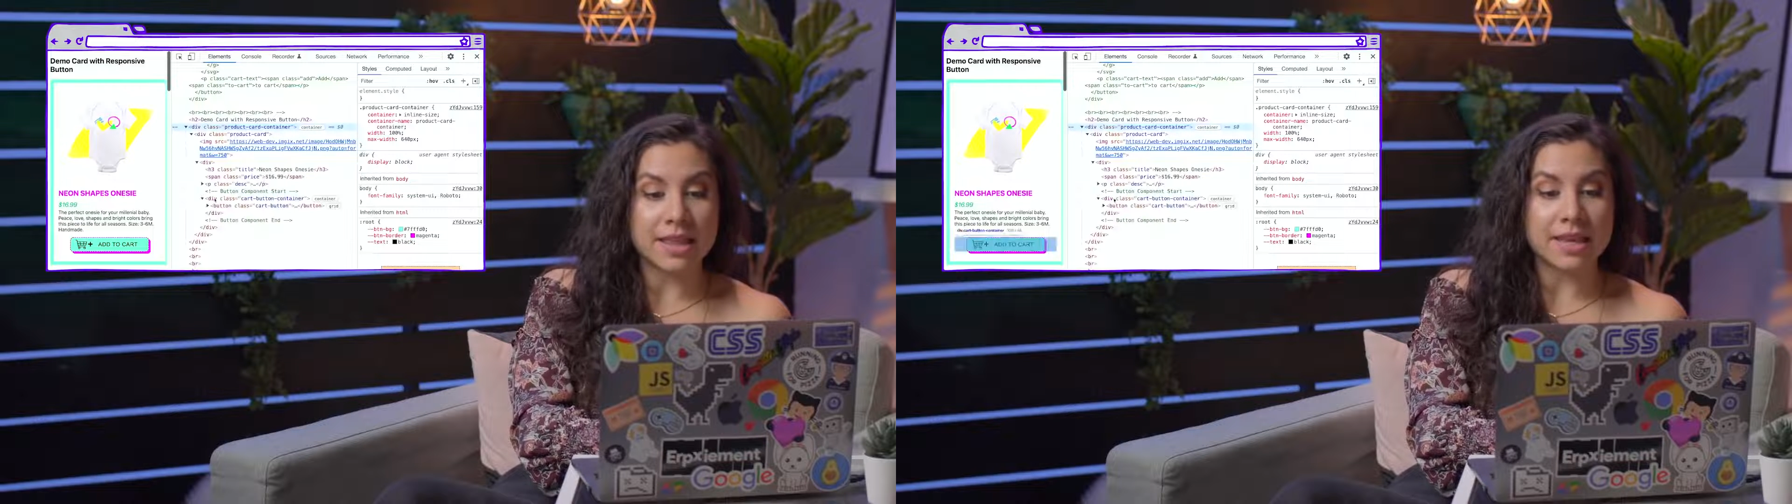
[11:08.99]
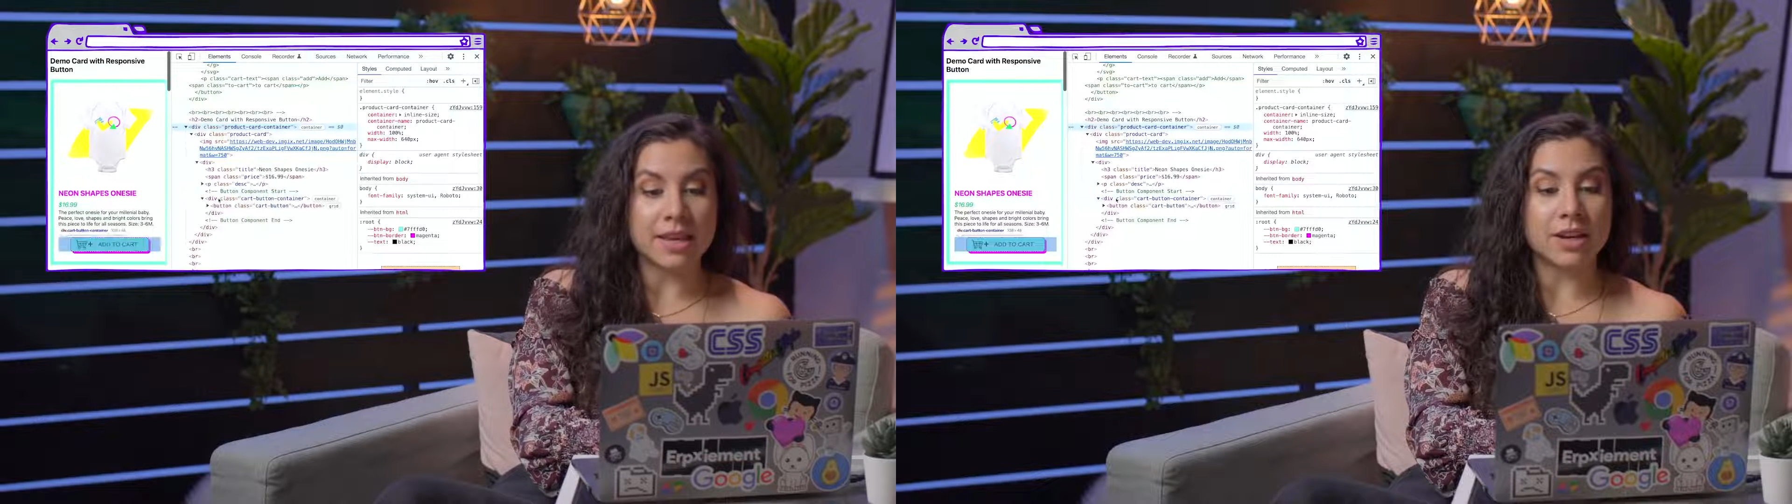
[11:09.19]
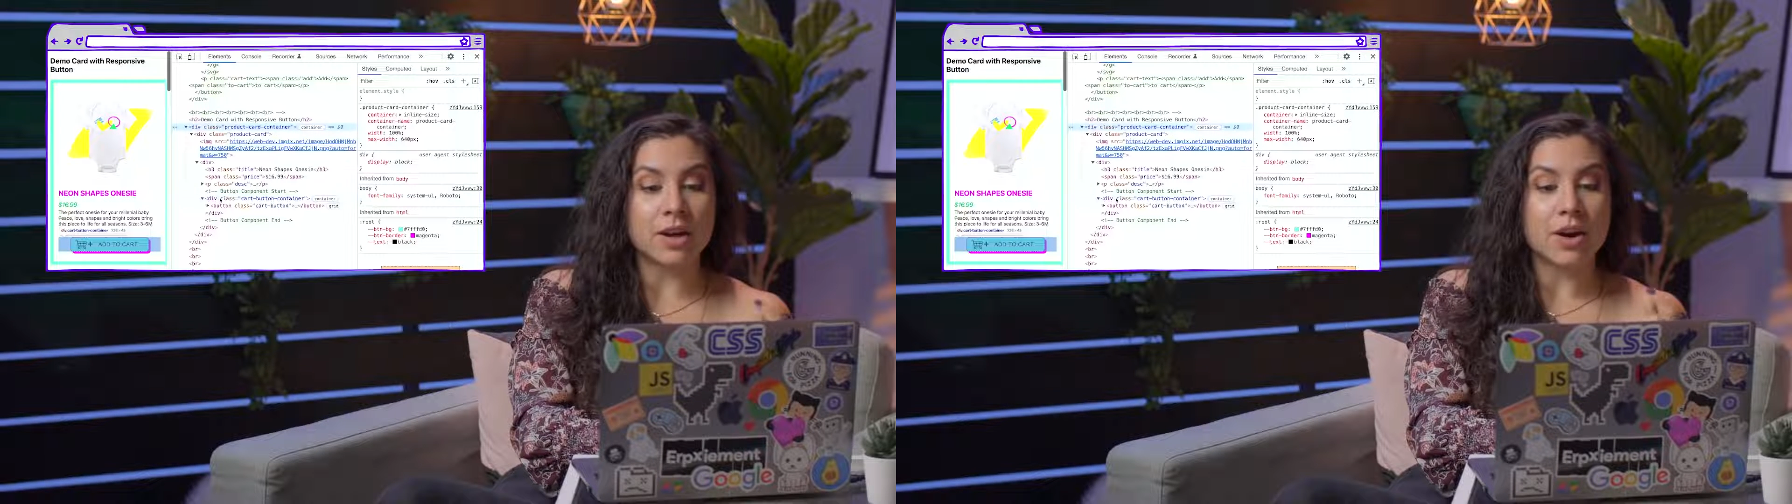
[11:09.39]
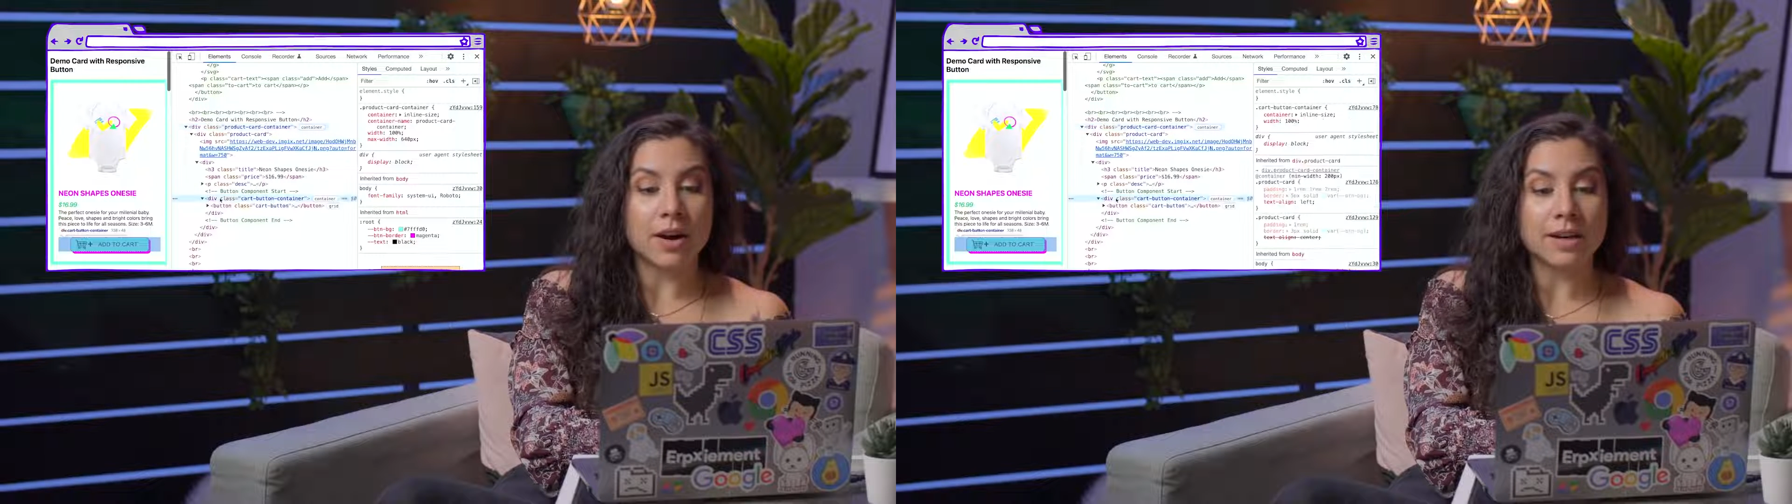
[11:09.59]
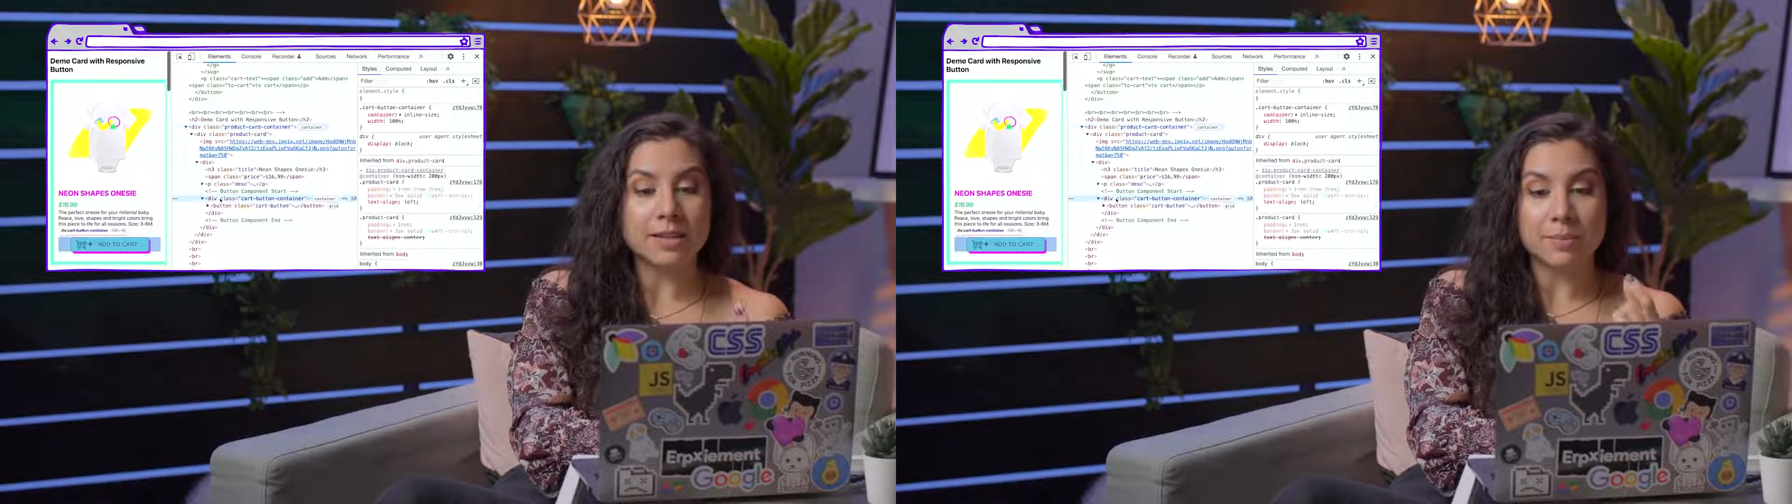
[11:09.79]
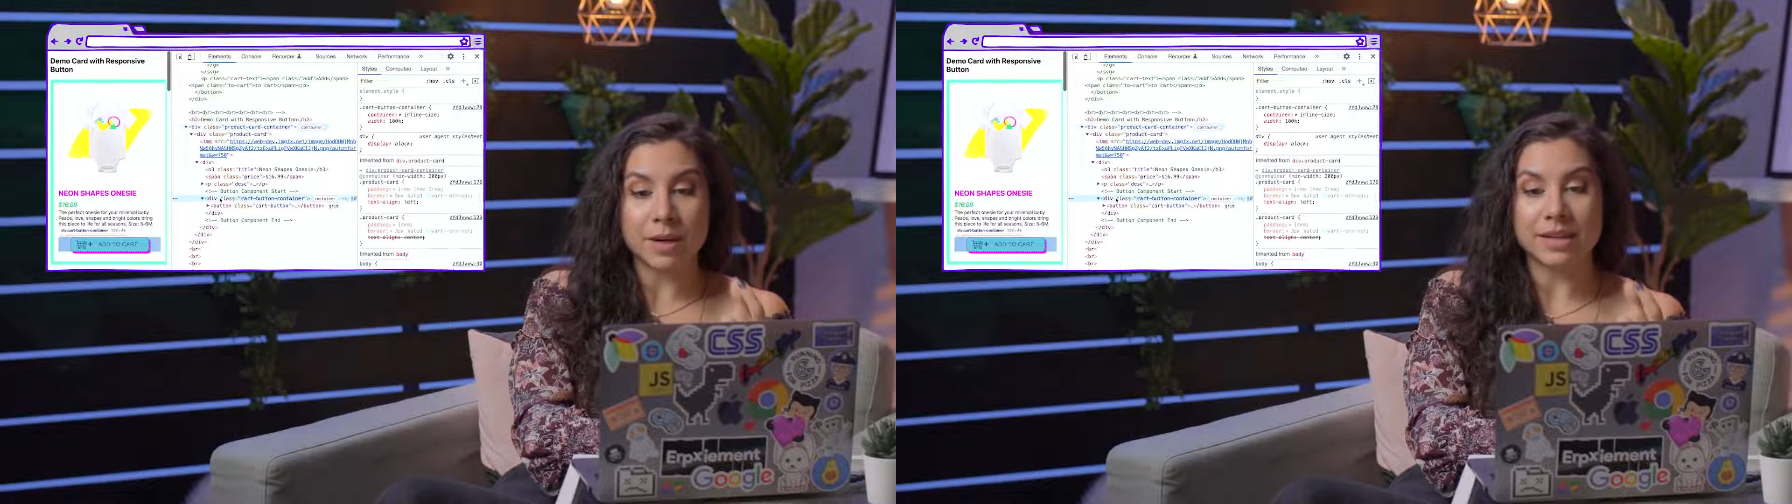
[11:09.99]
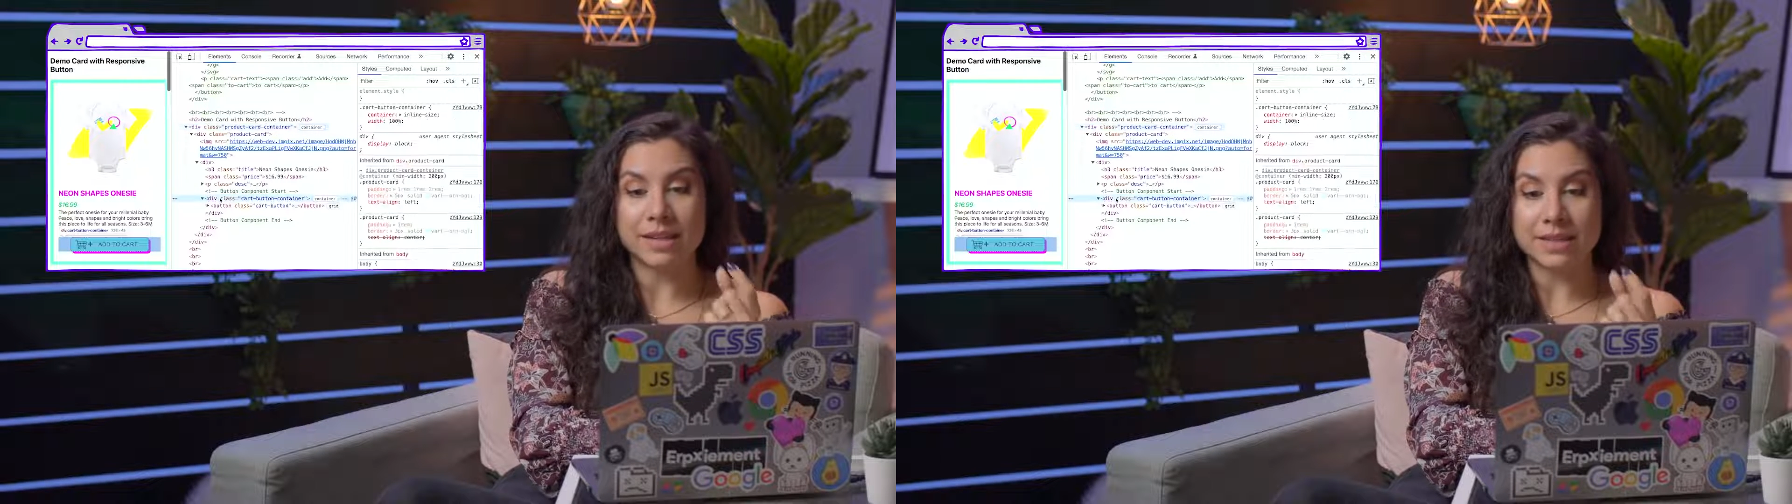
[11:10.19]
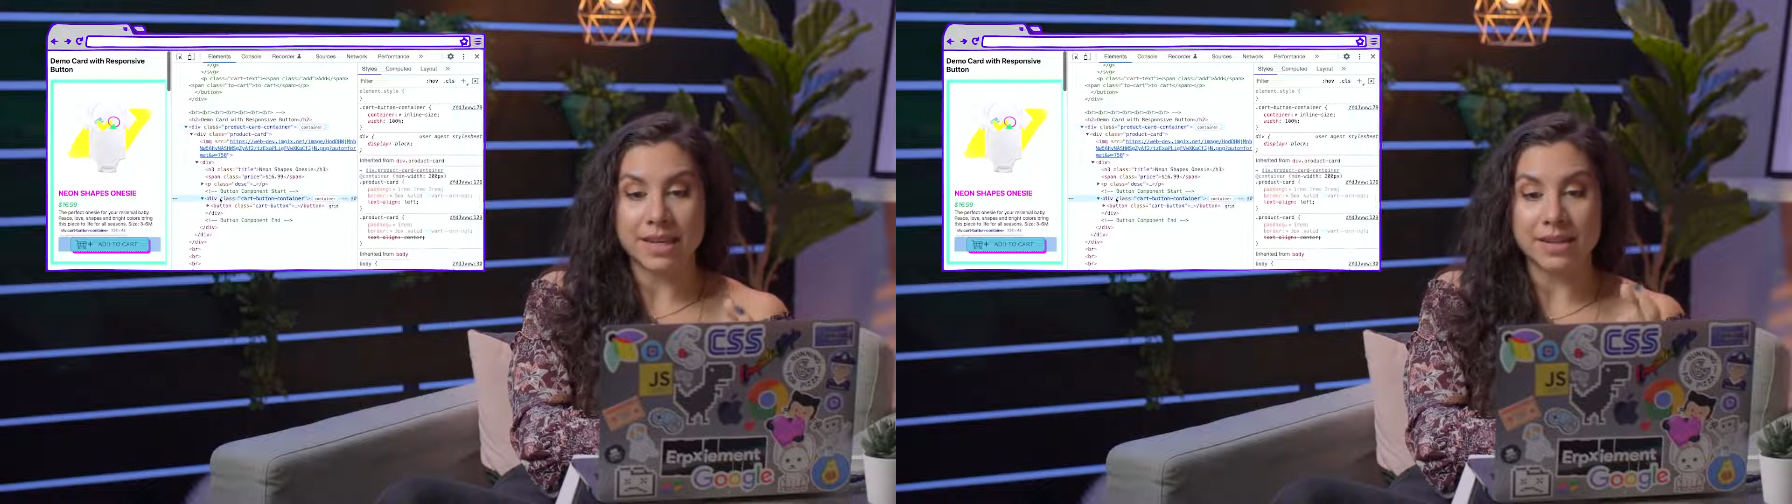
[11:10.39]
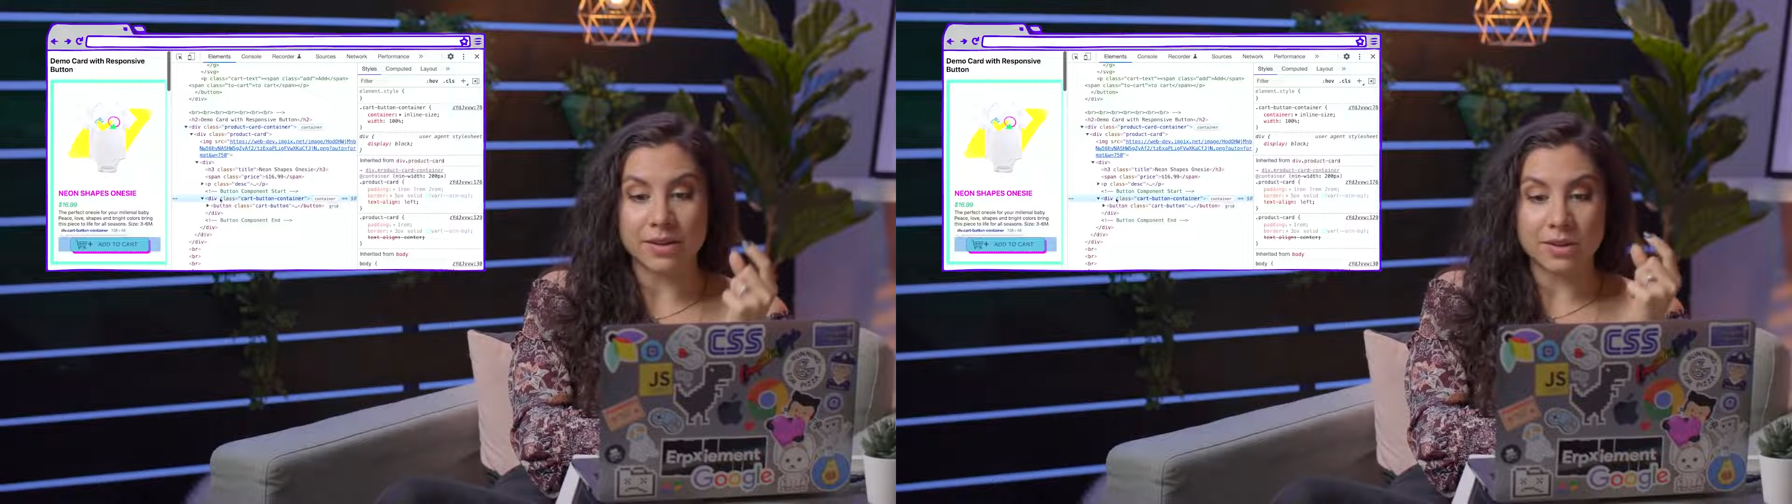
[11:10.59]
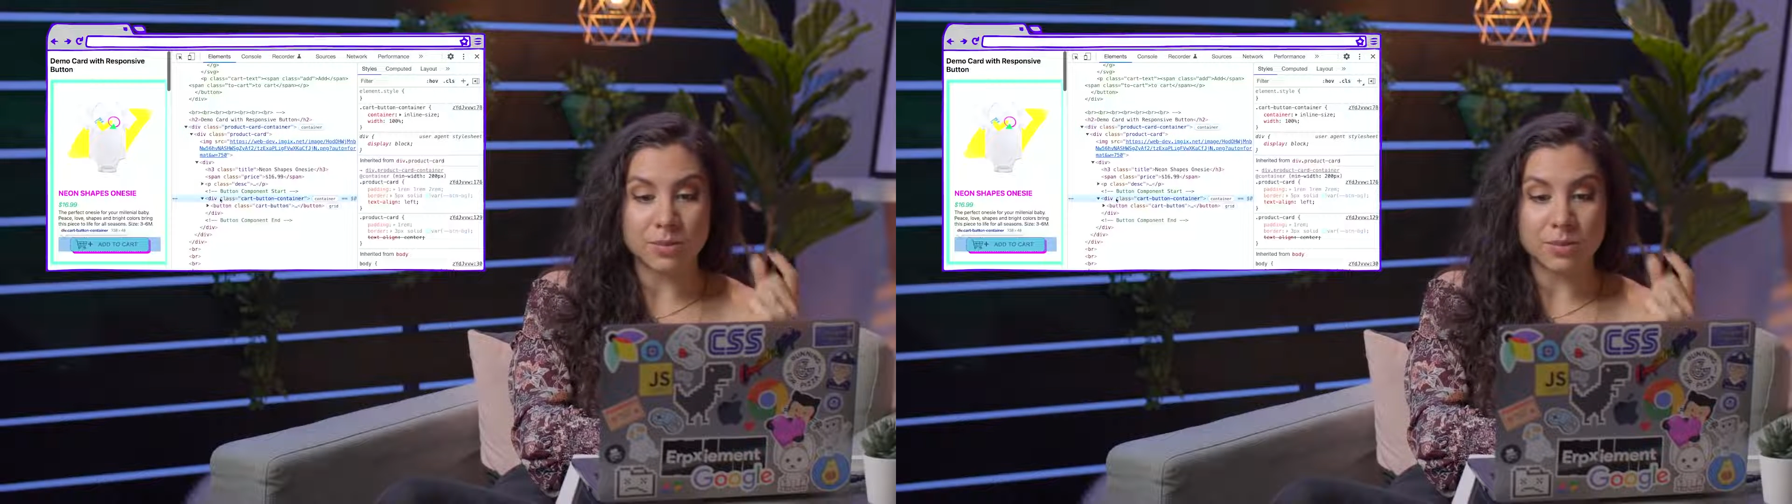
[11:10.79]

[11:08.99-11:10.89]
the cart button container